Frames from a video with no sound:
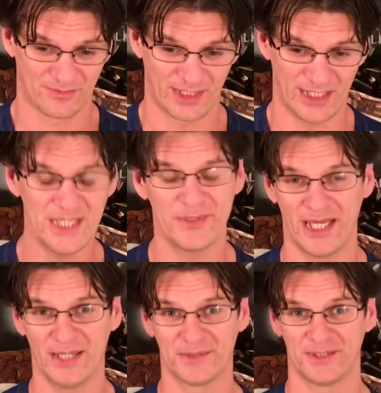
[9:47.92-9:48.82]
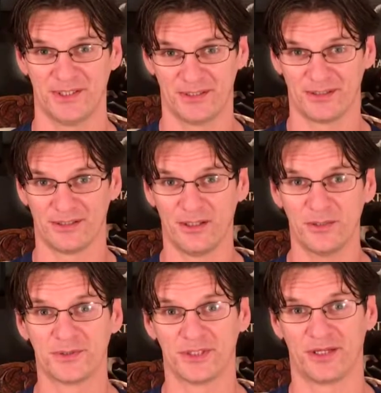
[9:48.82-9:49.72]
even after you're
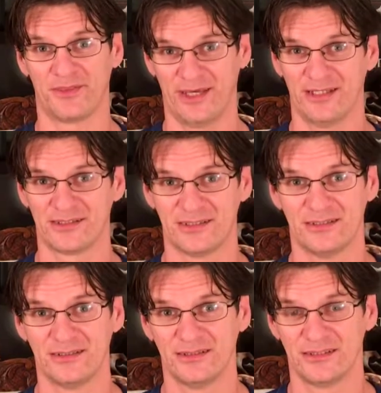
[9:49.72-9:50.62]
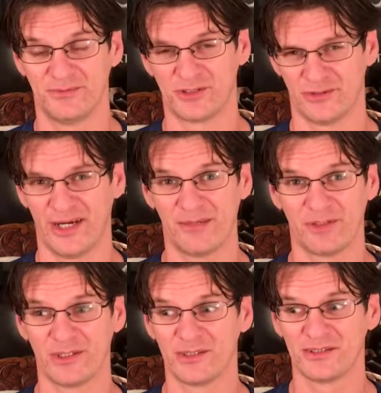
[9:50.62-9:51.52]
over a thousand
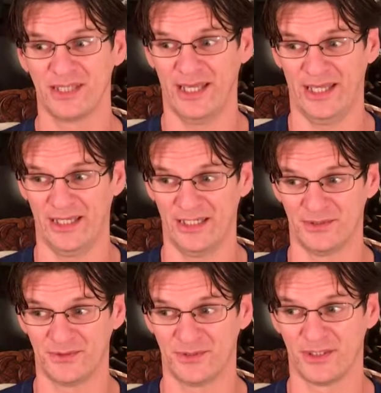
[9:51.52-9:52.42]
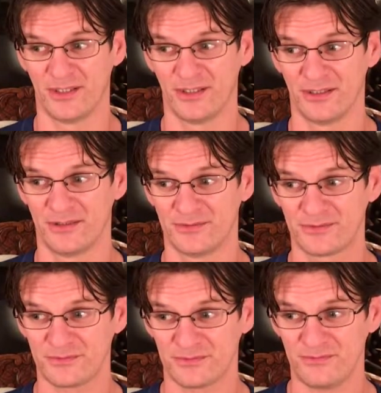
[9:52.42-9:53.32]
subscribers and 400
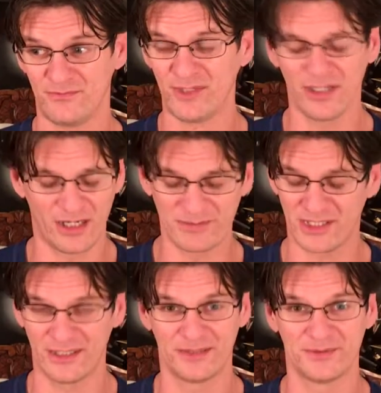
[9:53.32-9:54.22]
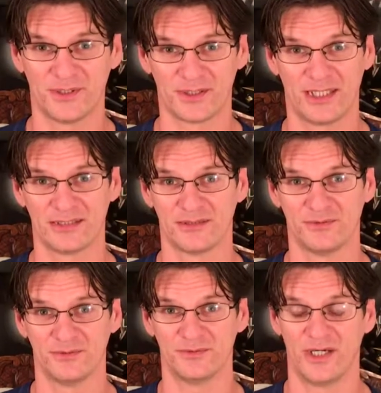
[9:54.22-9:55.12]
or I'm sorry
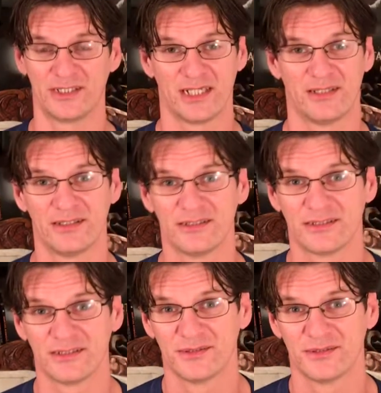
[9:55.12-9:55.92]
4,000 watch hours